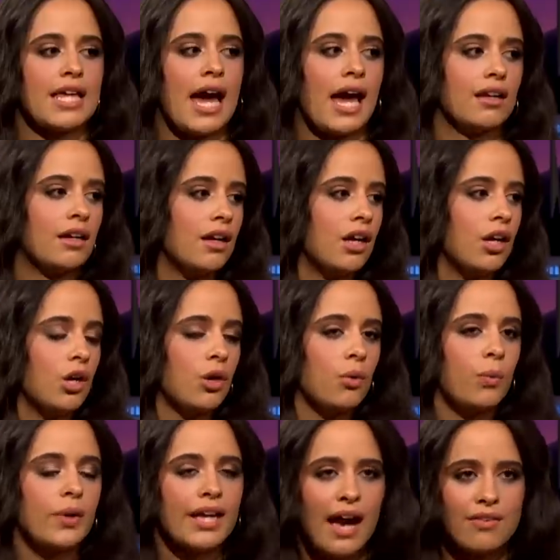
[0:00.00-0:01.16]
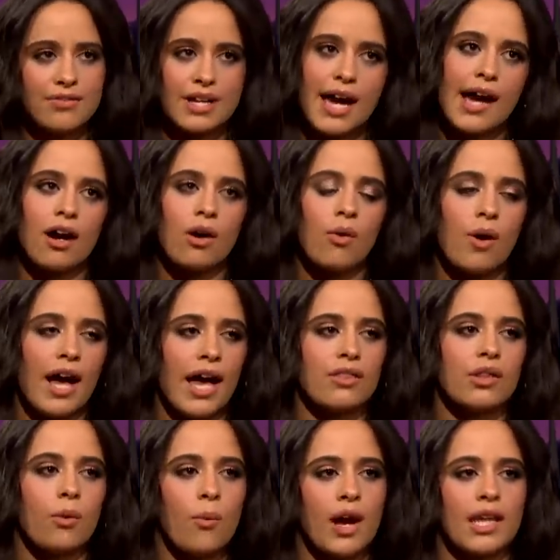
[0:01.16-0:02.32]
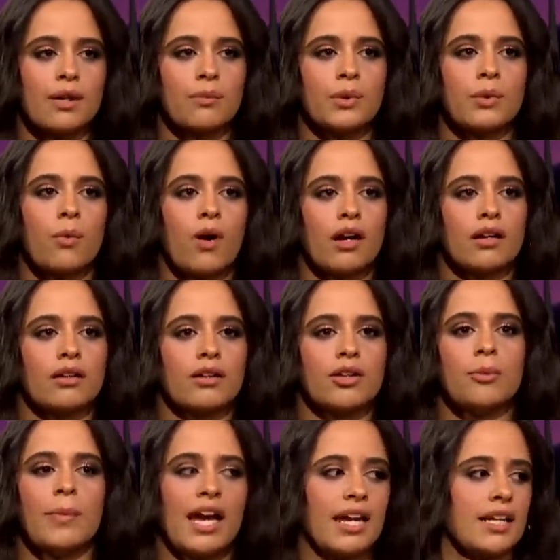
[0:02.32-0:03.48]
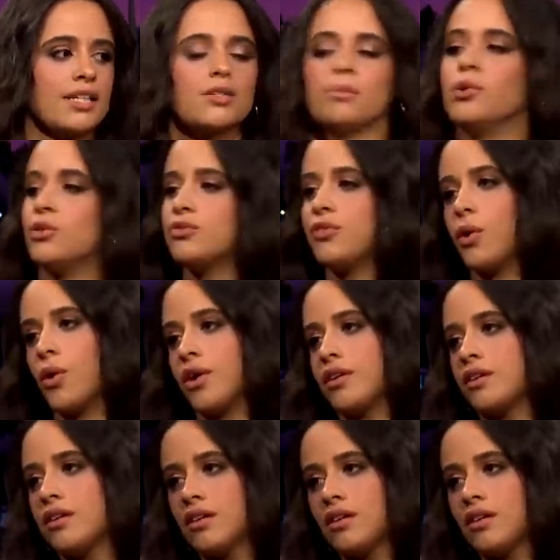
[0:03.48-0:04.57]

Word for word: that we have now and the way that we want humanity to move forward.